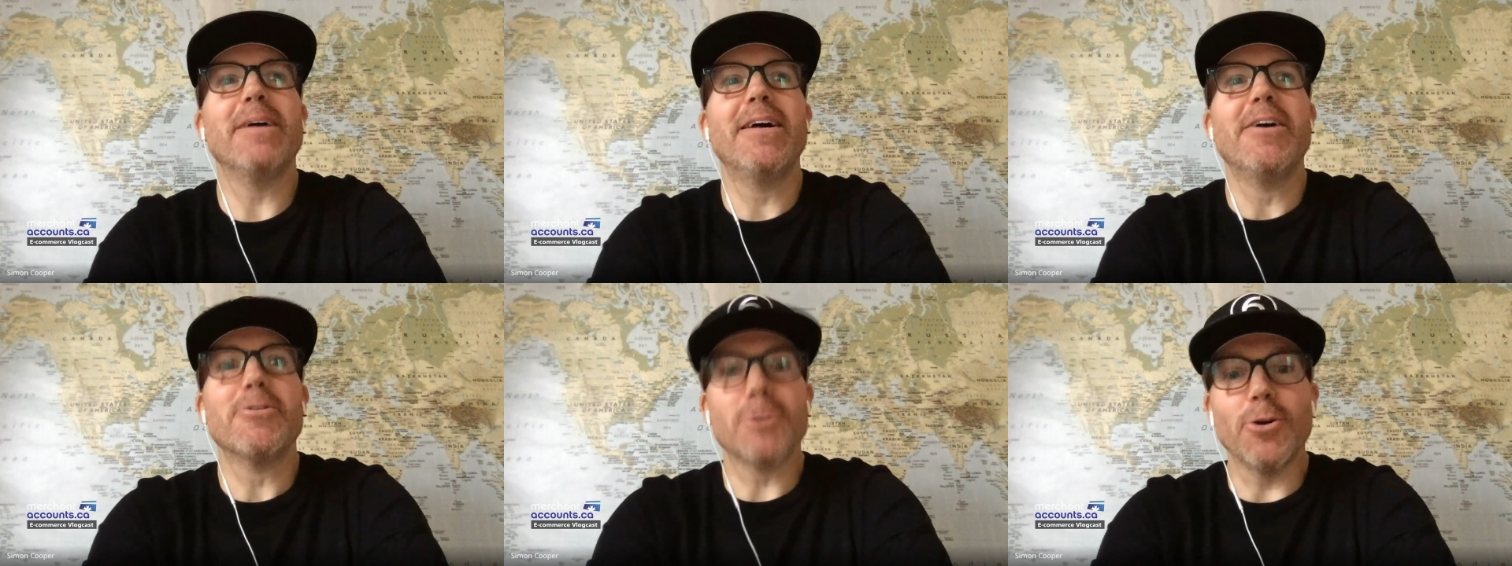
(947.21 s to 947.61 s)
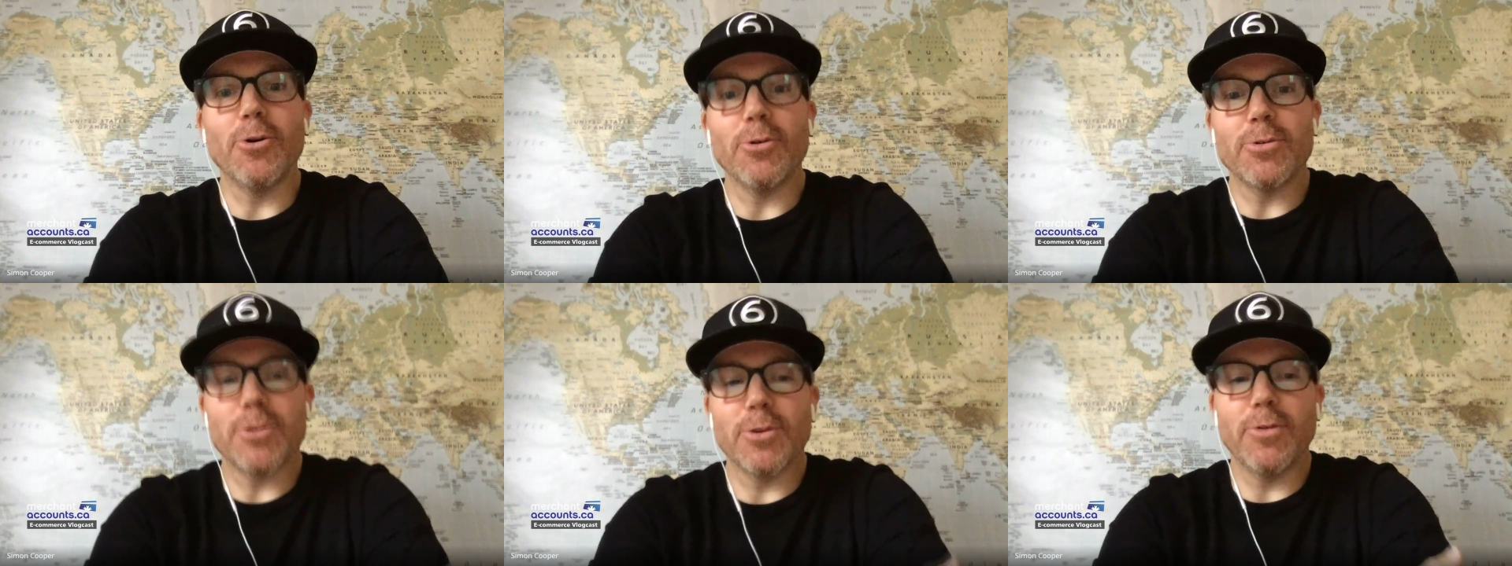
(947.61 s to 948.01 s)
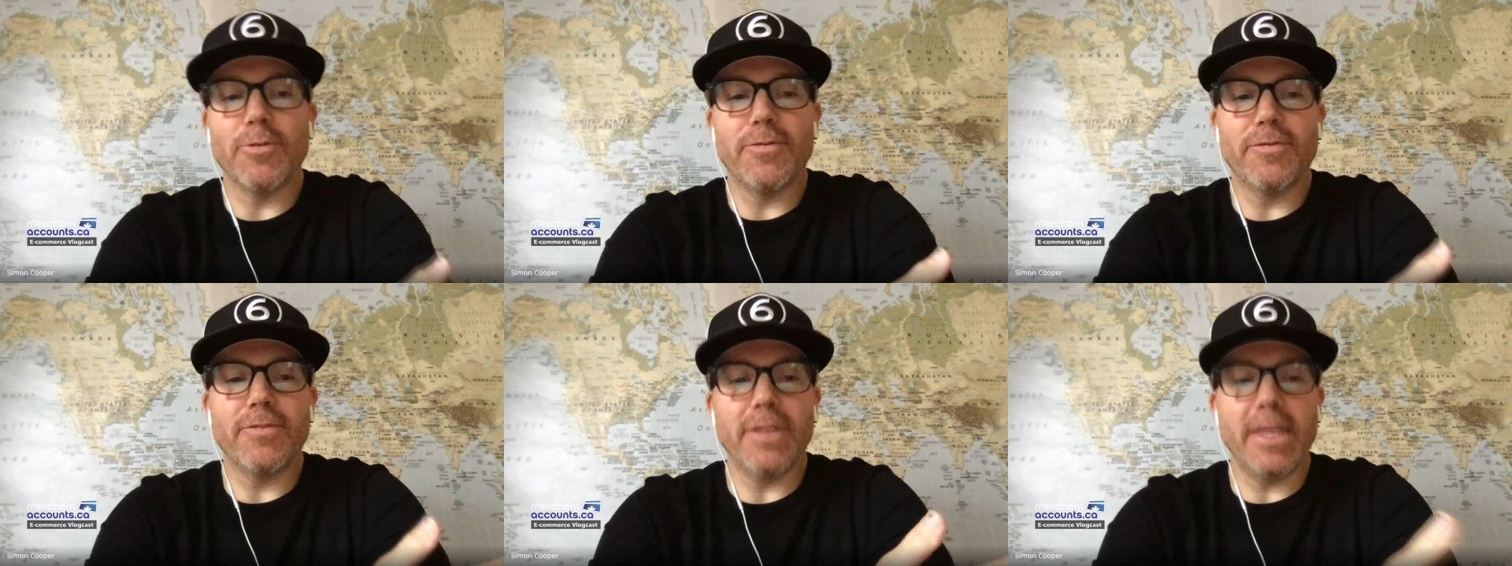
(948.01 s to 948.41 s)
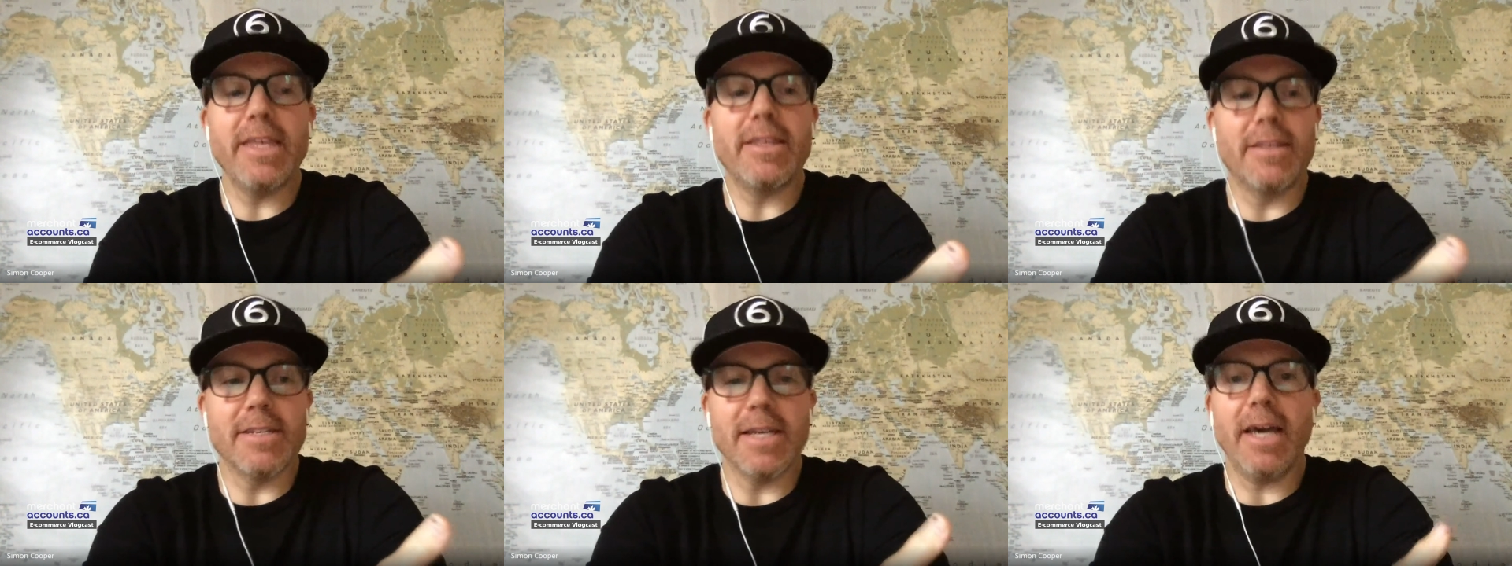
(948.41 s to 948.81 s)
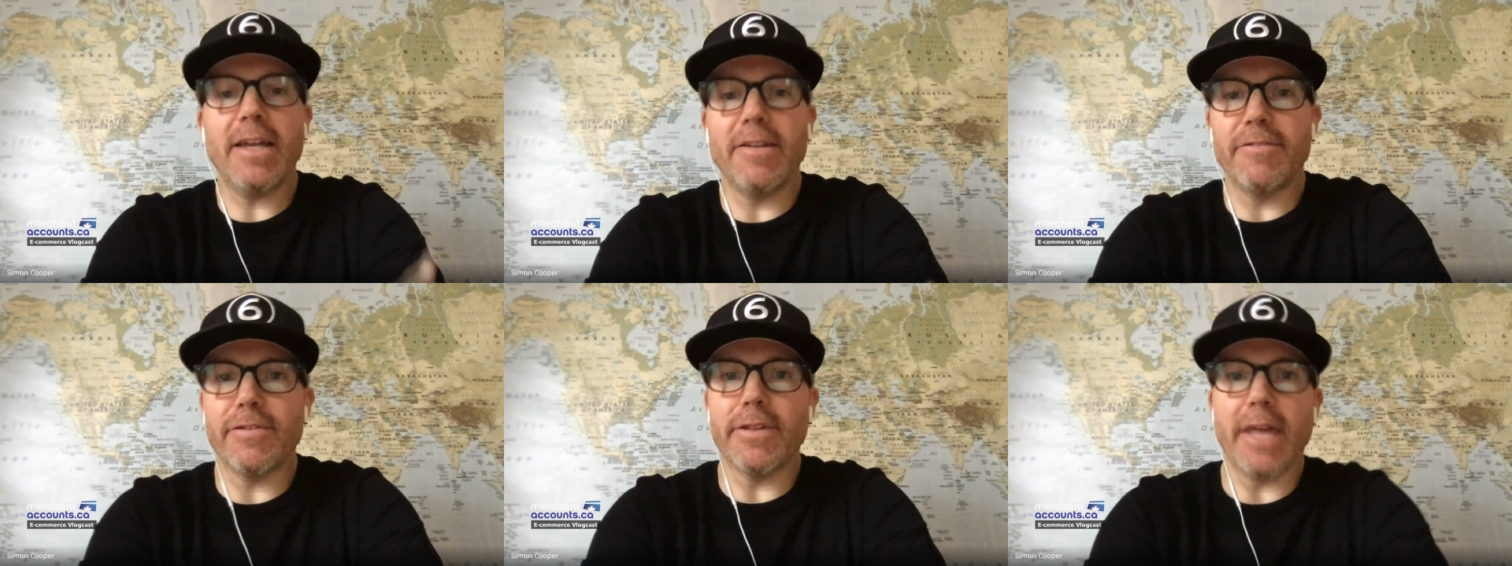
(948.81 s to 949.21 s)
So in
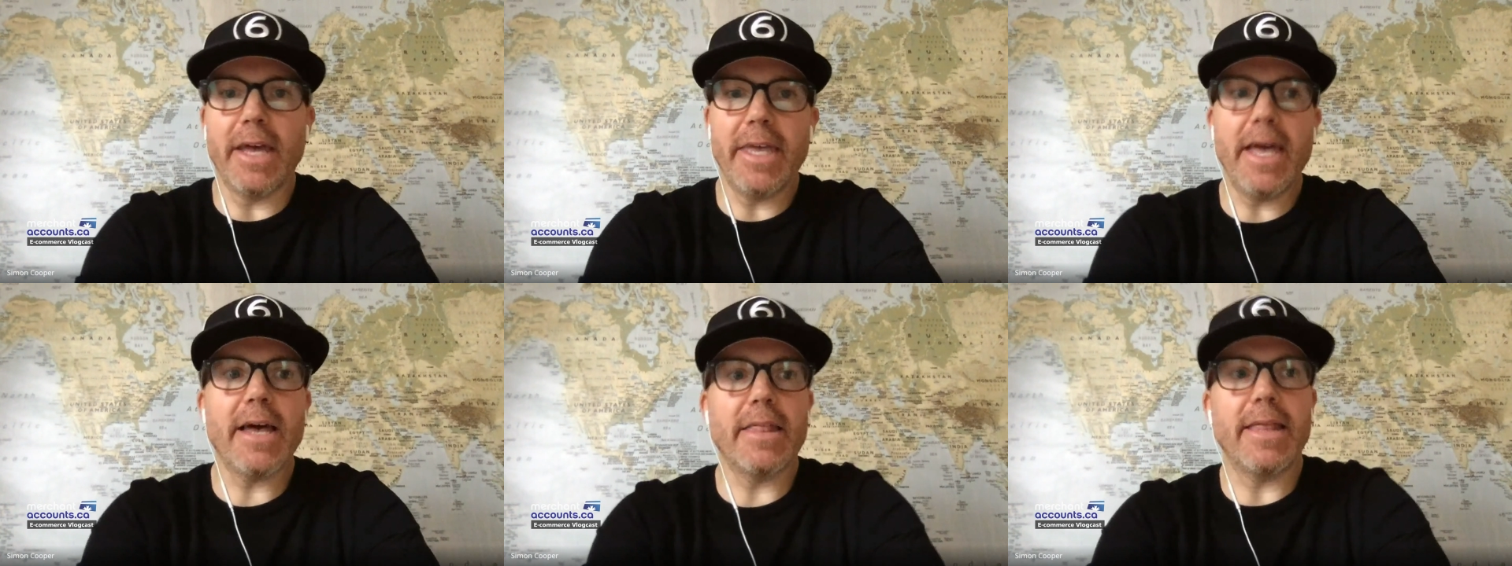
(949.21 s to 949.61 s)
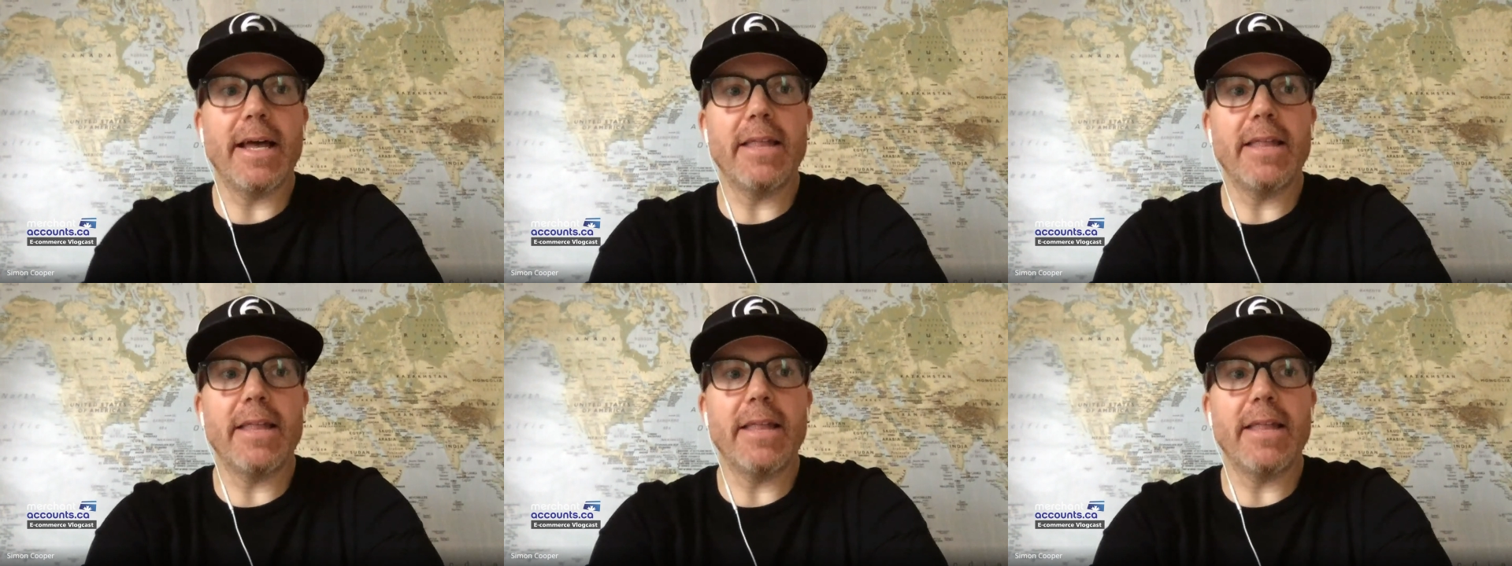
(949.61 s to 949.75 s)
designing for that, yeah,